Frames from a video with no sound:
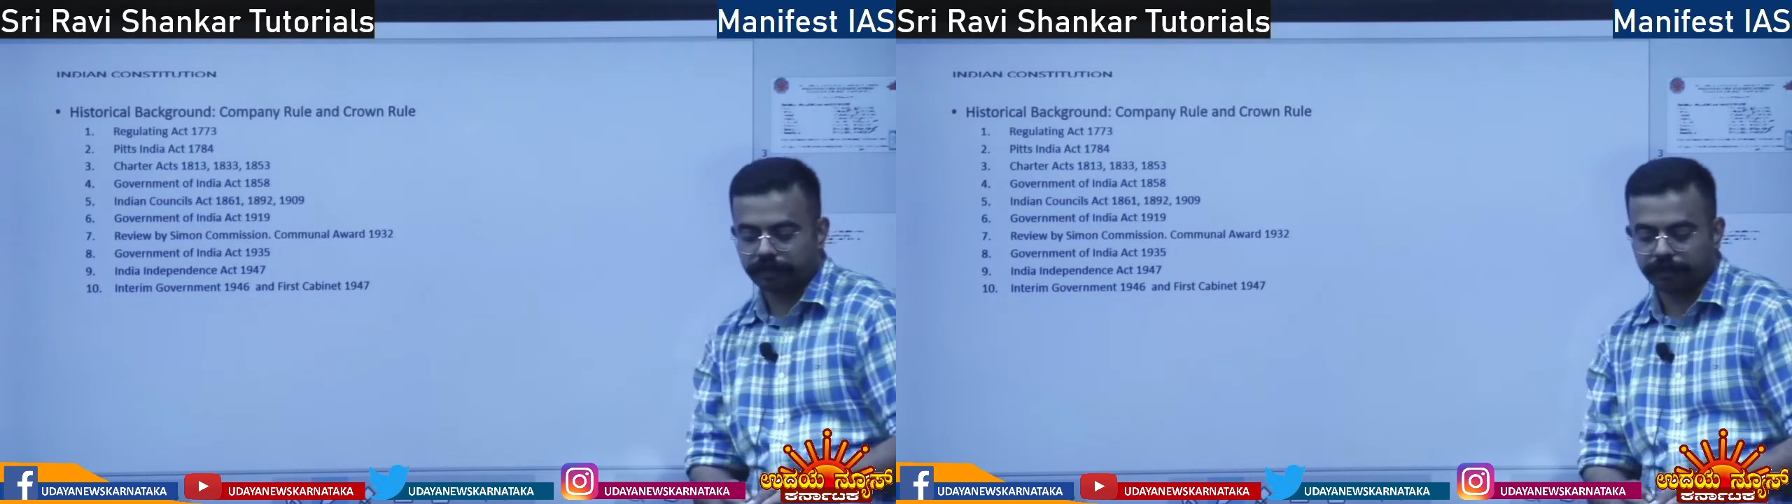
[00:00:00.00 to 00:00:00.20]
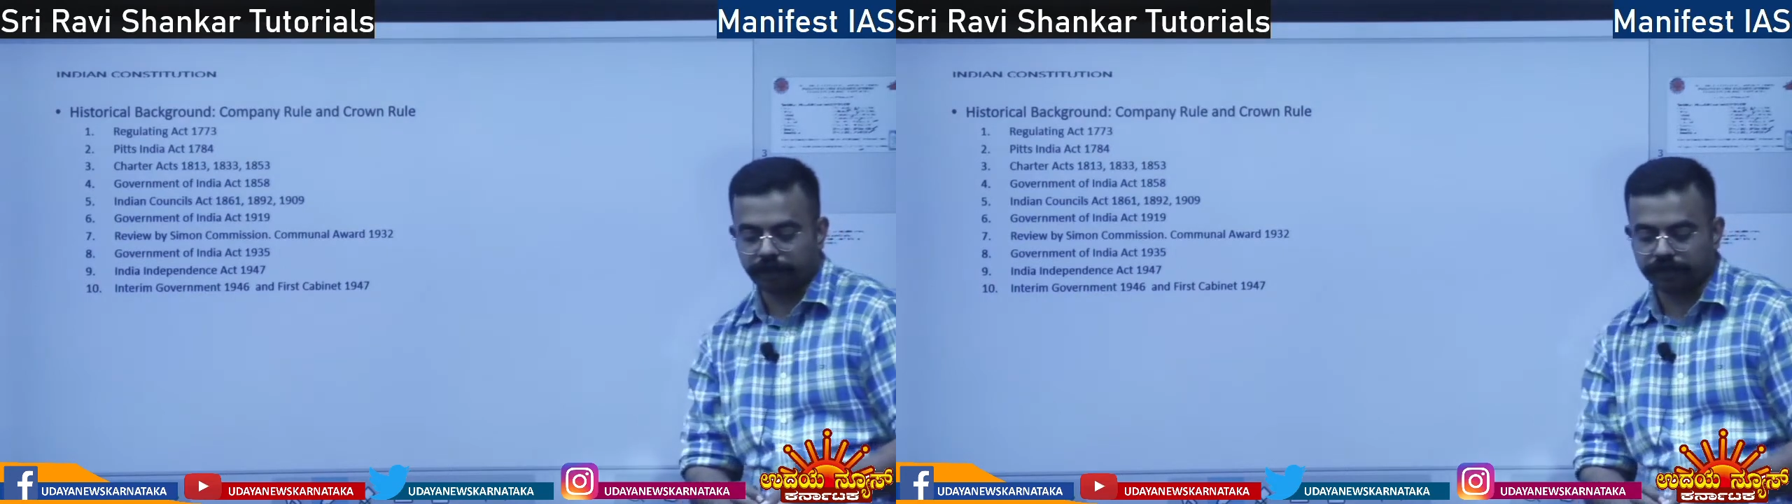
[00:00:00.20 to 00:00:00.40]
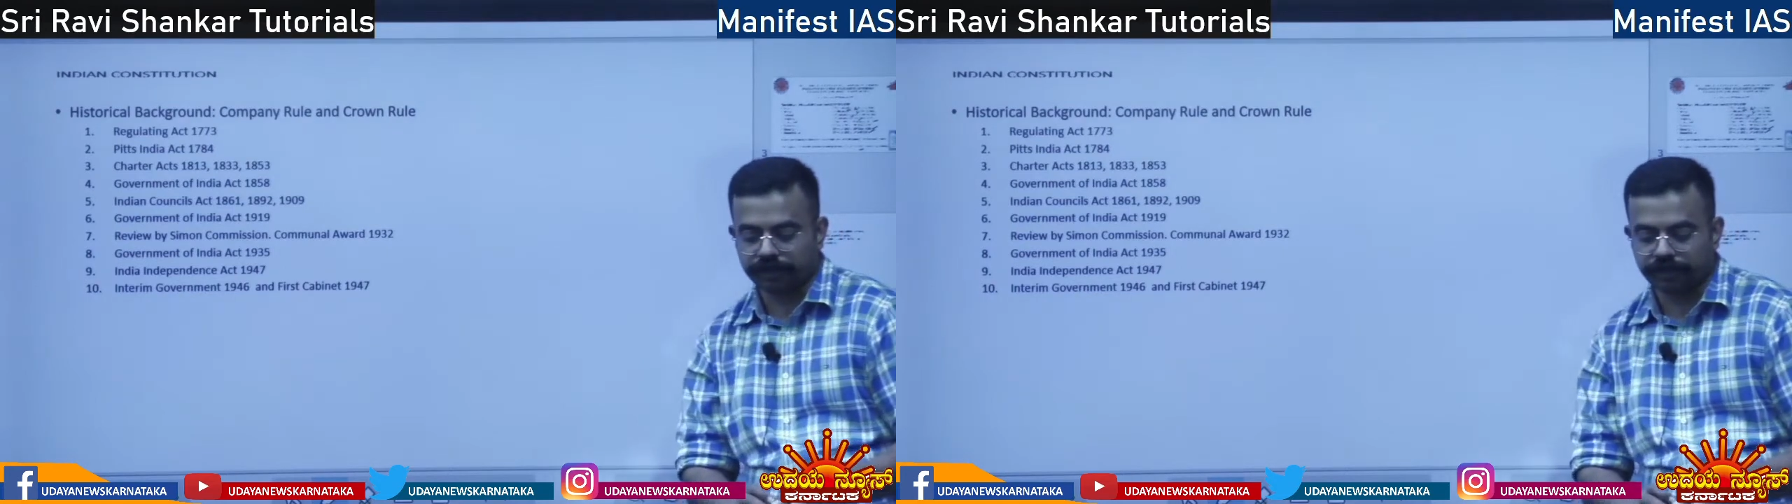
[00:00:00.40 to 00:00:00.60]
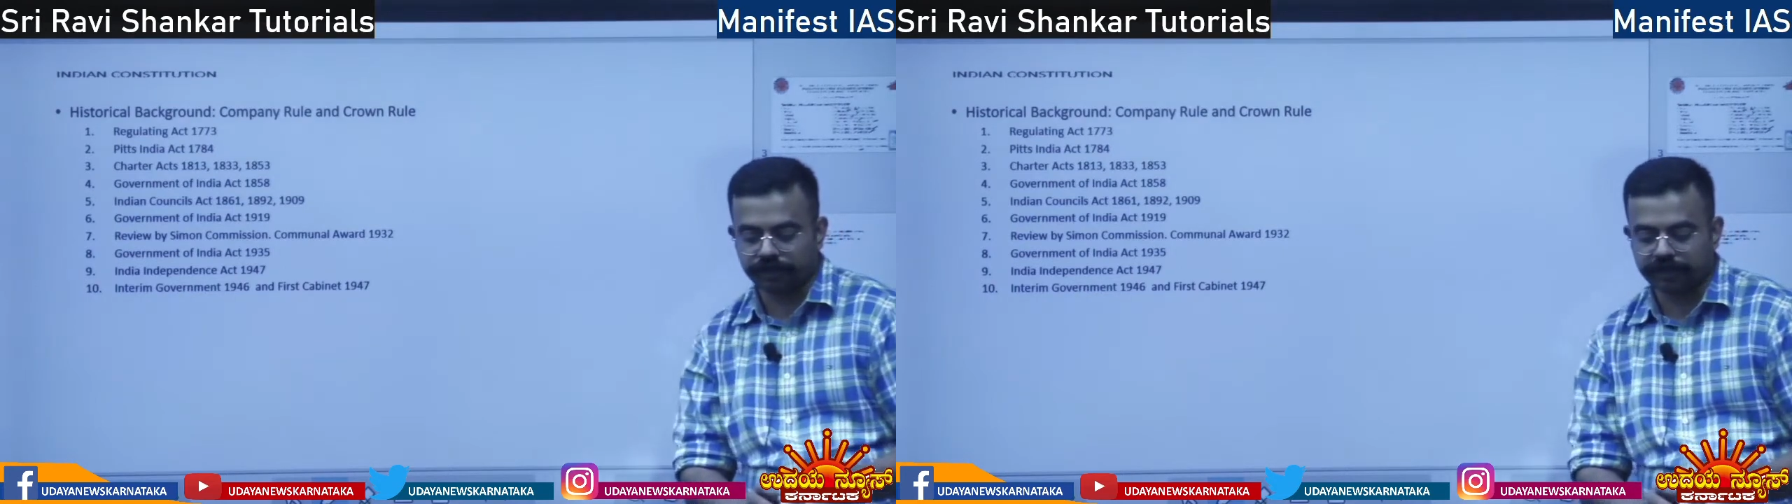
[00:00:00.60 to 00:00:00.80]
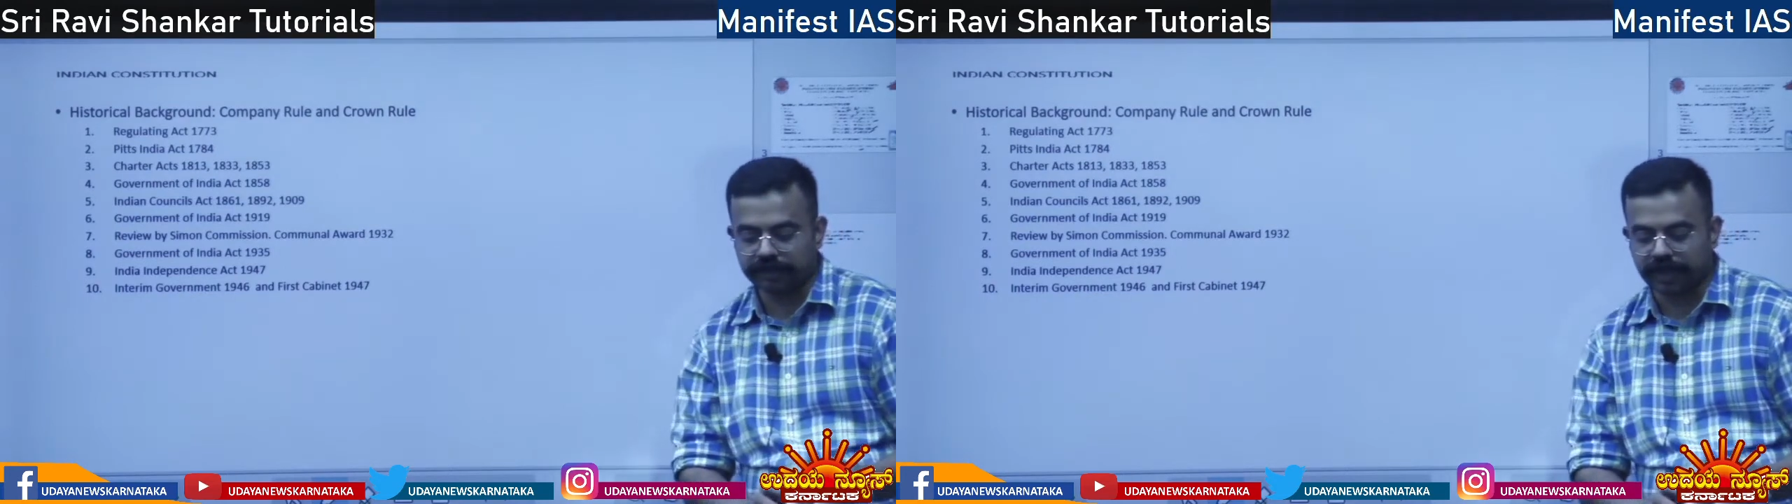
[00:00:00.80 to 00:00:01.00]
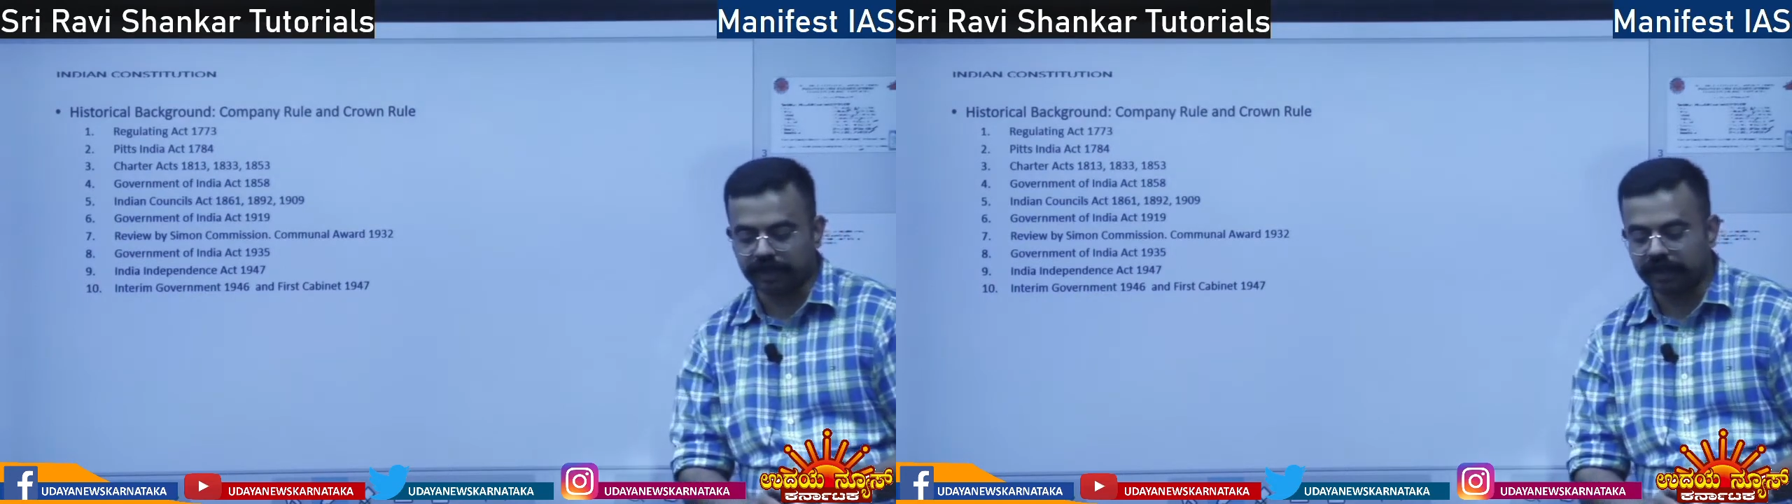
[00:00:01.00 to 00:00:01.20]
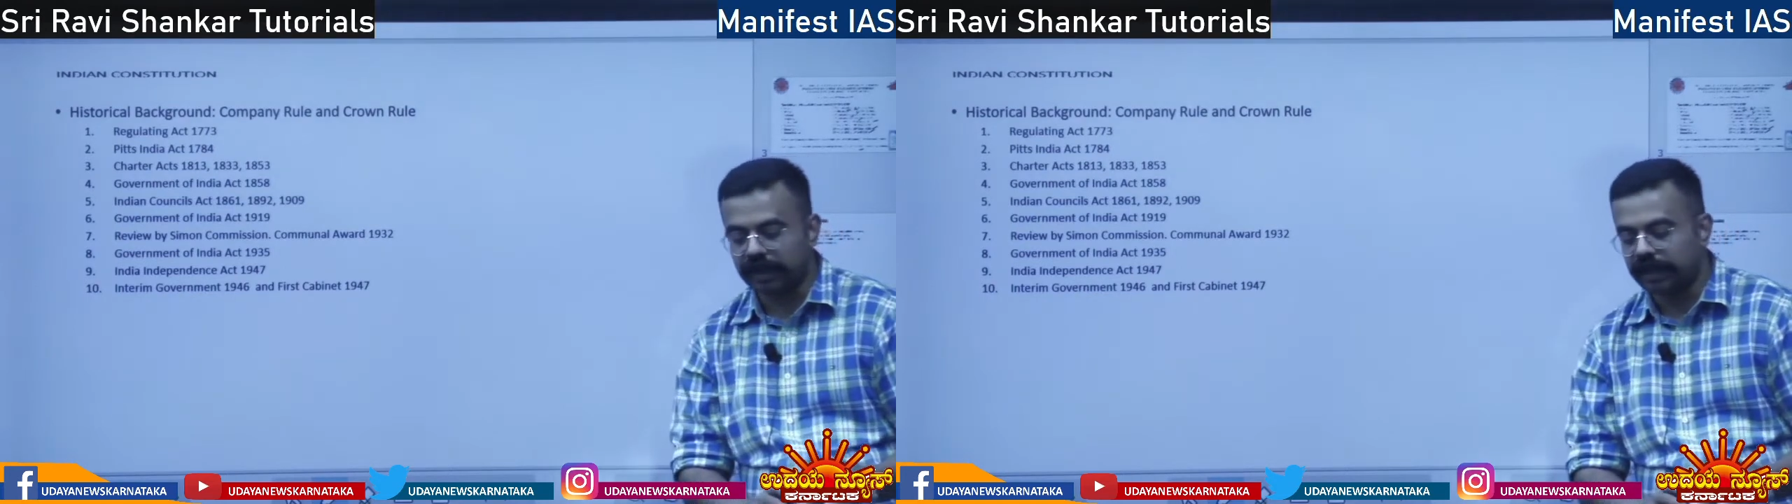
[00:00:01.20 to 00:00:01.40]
provision of this act.